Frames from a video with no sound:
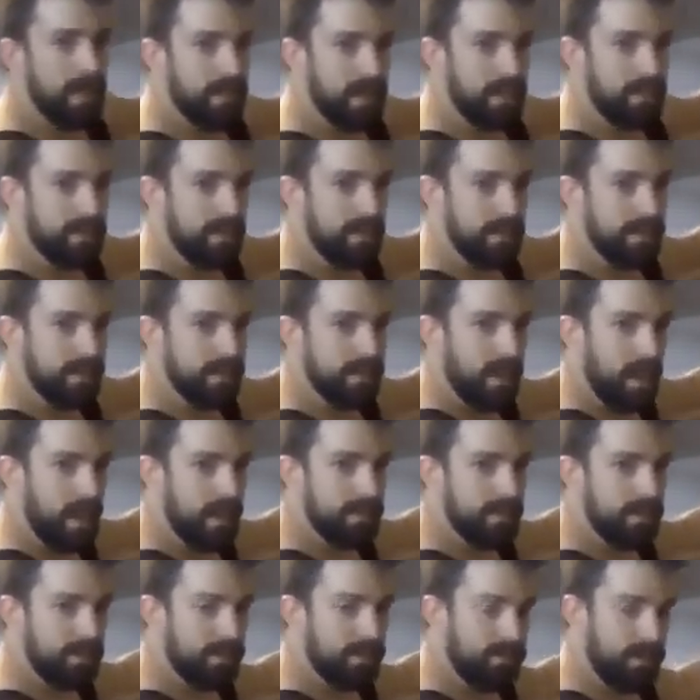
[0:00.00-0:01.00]
like to the
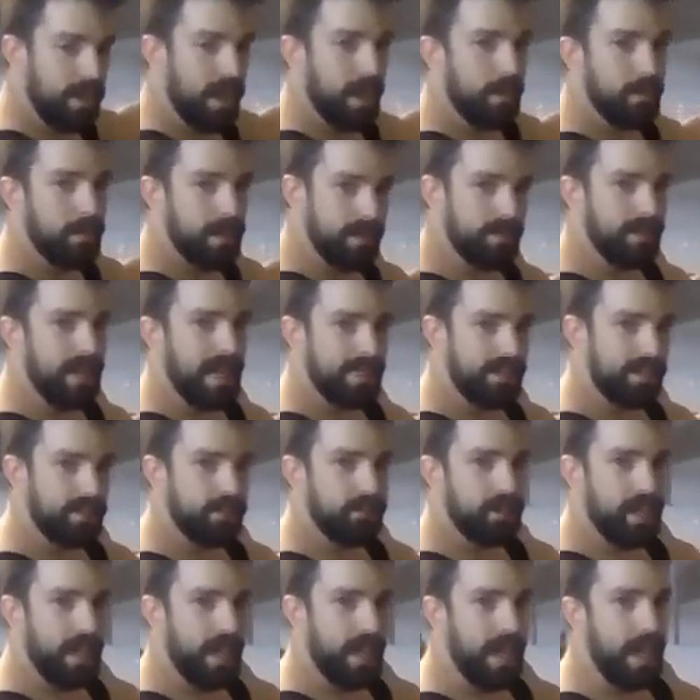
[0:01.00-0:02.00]
sides as you come in, that's
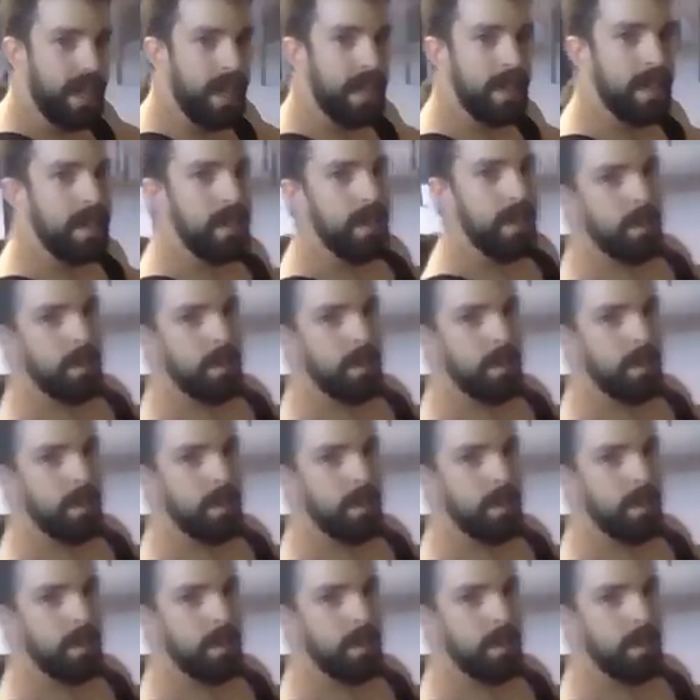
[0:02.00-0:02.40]
okay.